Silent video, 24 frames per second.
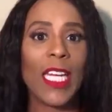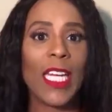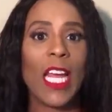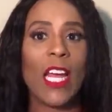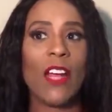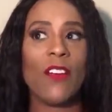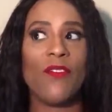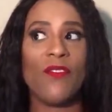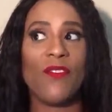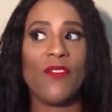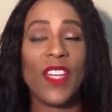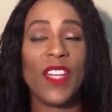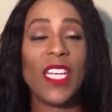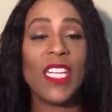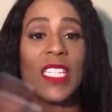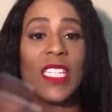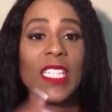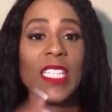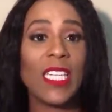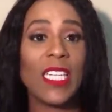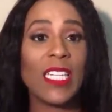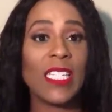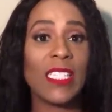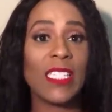have
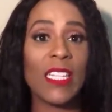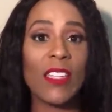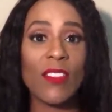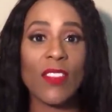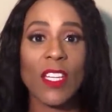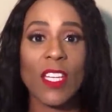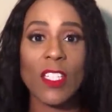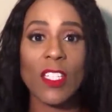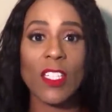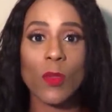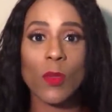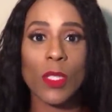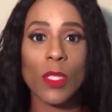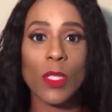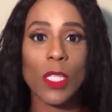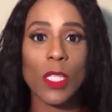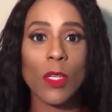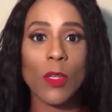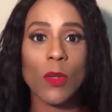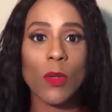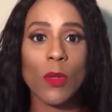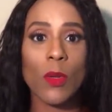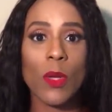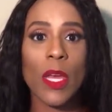feelings and things with
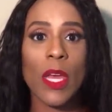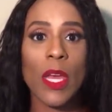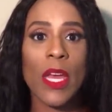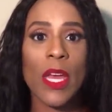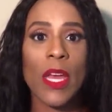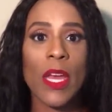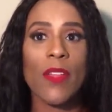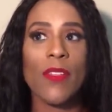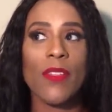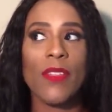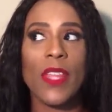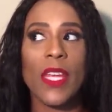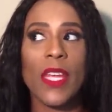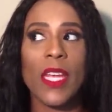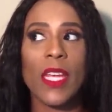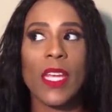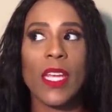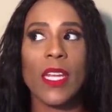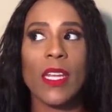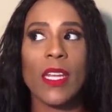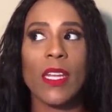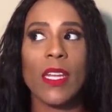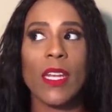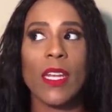you,
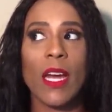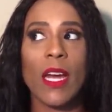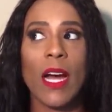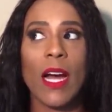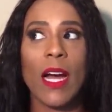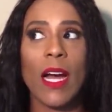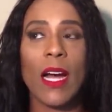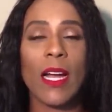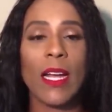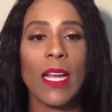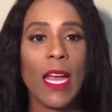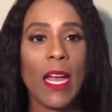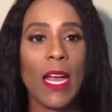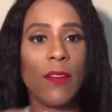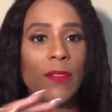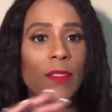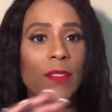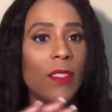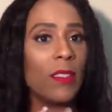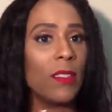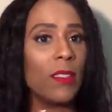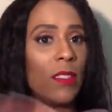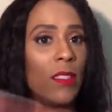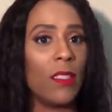then I have
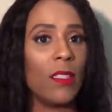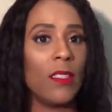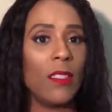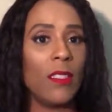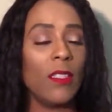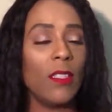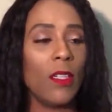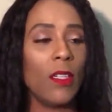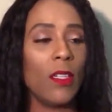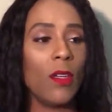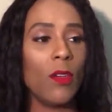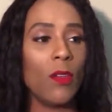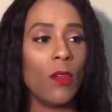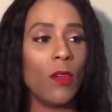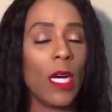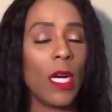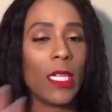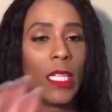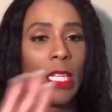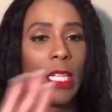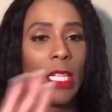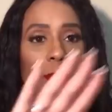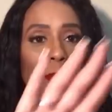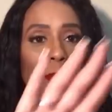to, you know, I keep